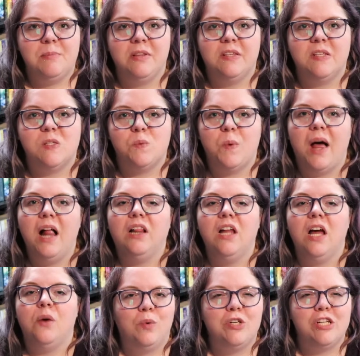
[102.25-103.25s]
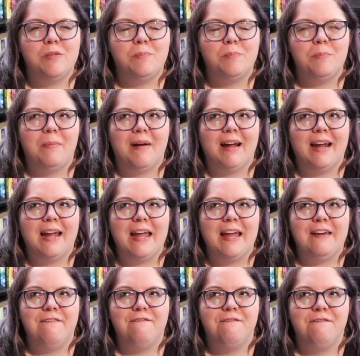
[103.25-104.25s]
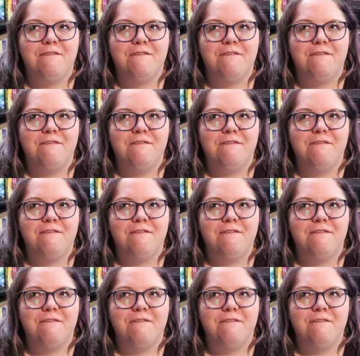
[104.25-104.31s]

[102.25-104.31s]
month as well, which is my